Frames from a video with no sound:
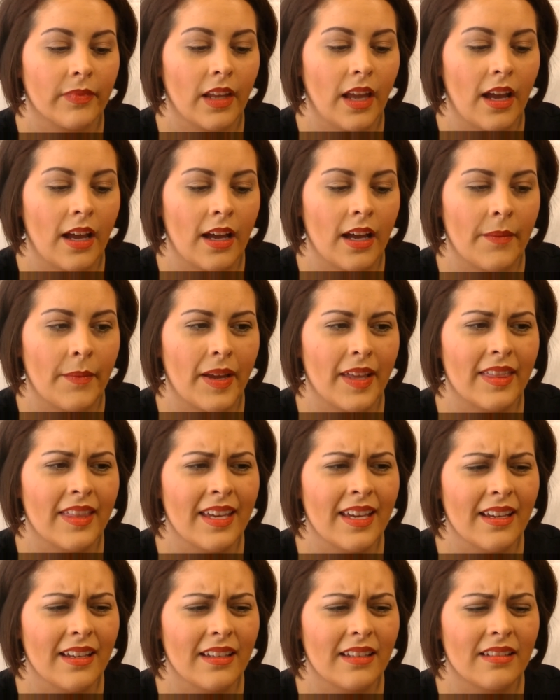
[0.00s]
I
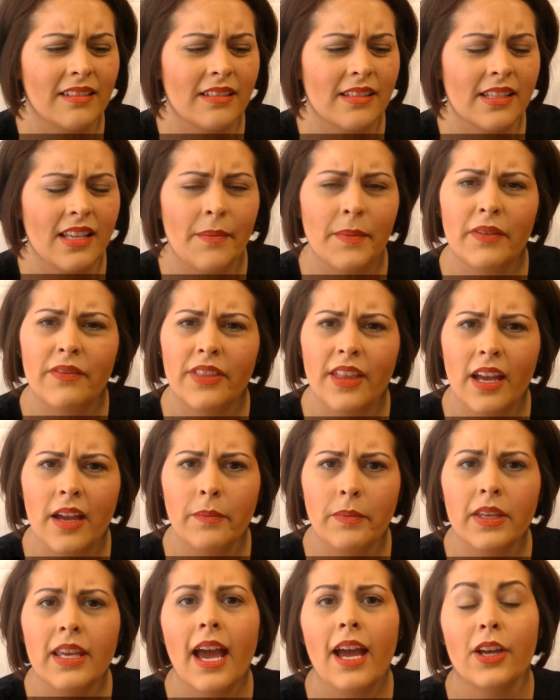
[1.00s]
think some of
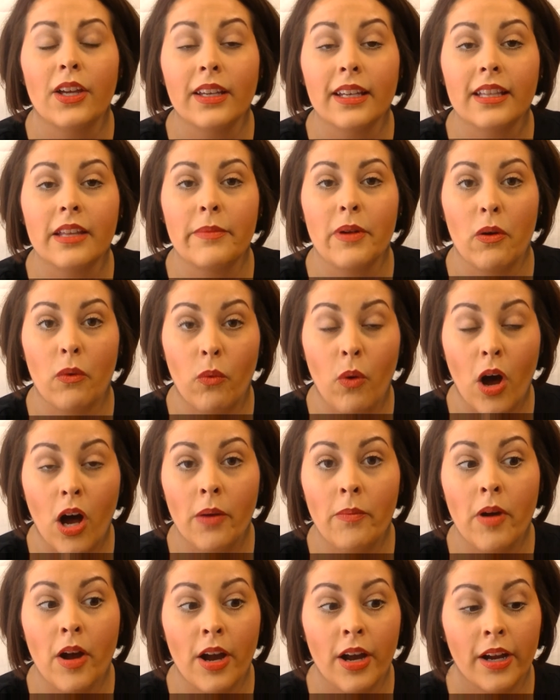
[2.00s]
them, yeah, you can get them at
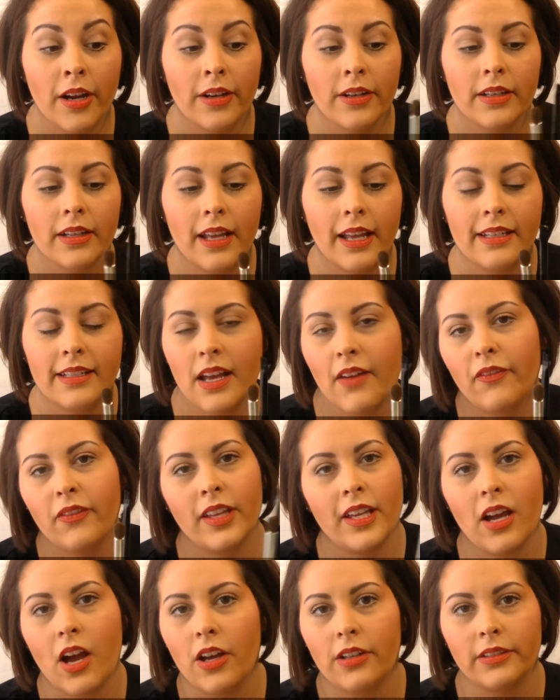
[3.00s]
Walmart, and
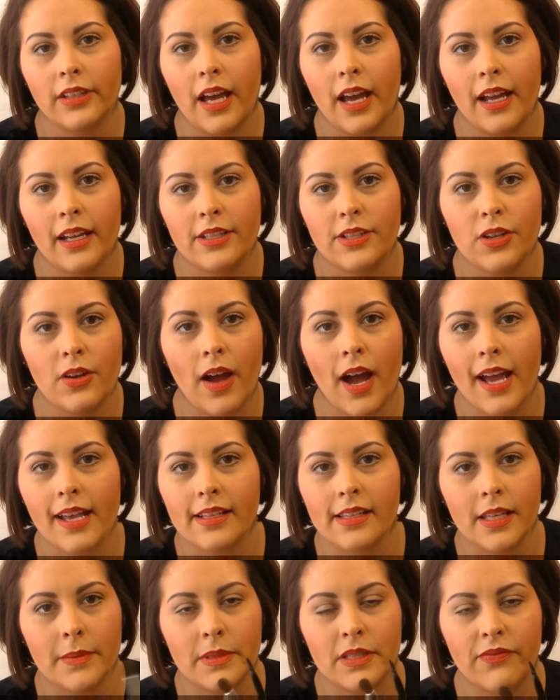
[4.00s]
definitely online to
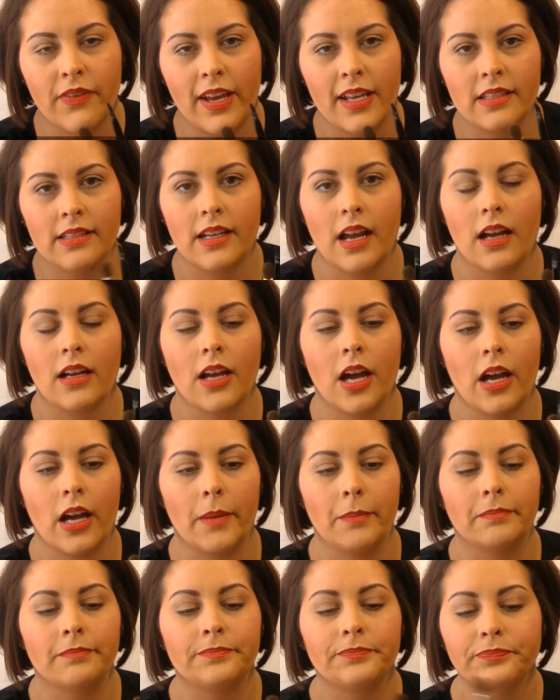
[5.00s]

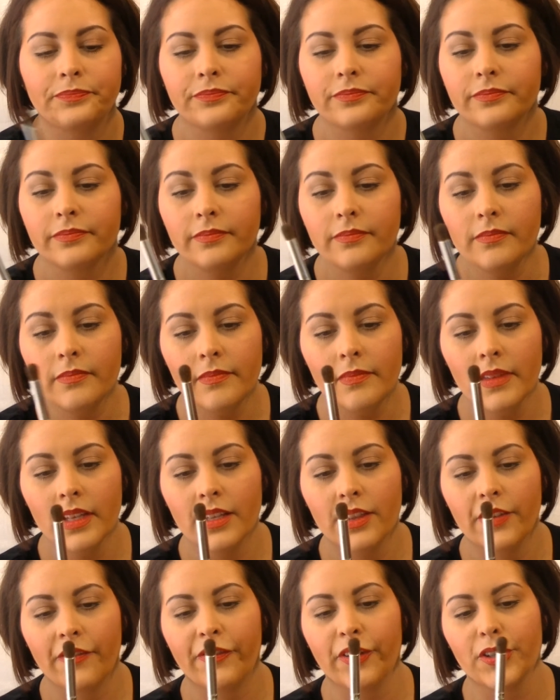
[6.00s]
eyeslipsface.com.
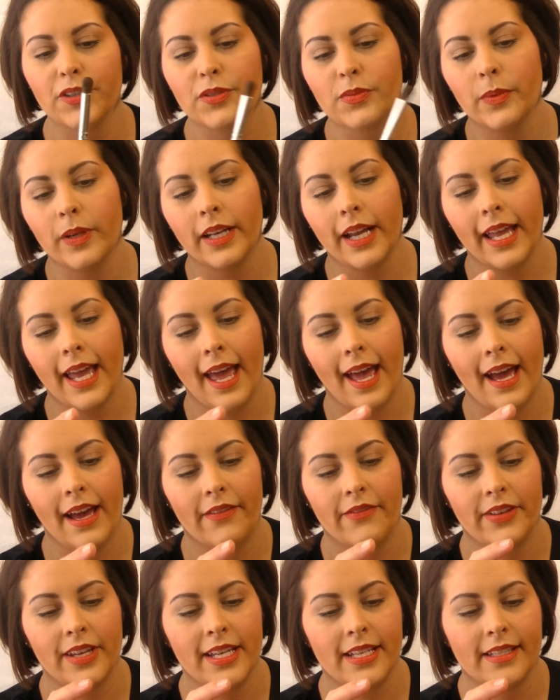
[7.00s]
The first one I
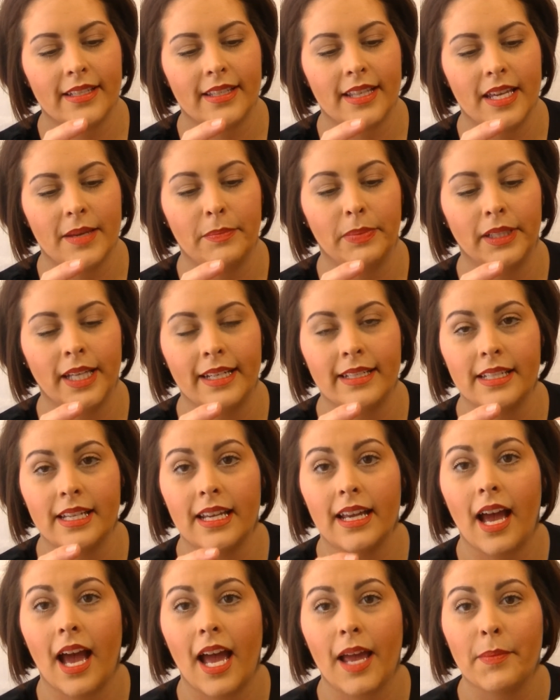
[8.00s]
have is the
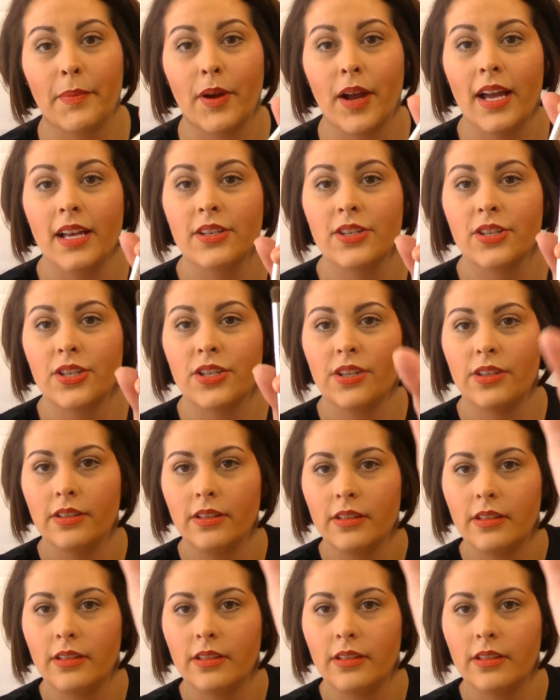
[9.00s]
blending eye brush.